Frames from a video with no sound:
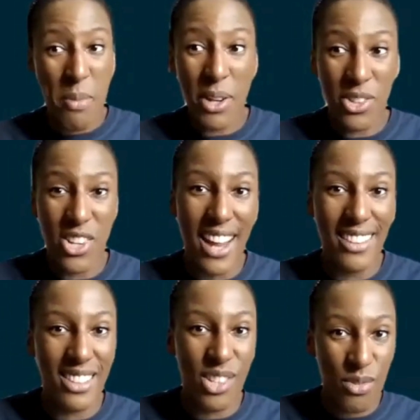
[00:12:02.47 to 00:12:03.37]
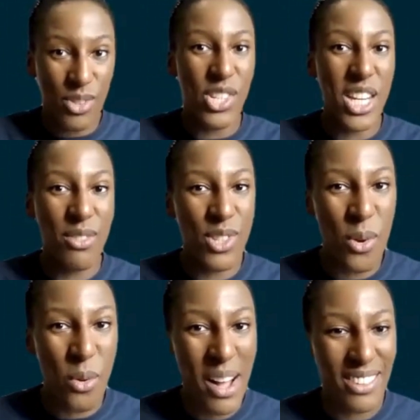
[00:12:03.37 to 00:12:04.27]
budget and you've achieved
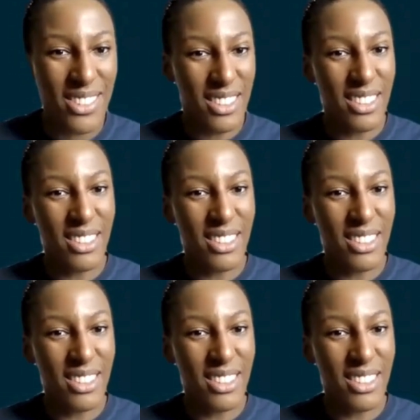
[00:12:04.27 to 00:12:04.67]
so much.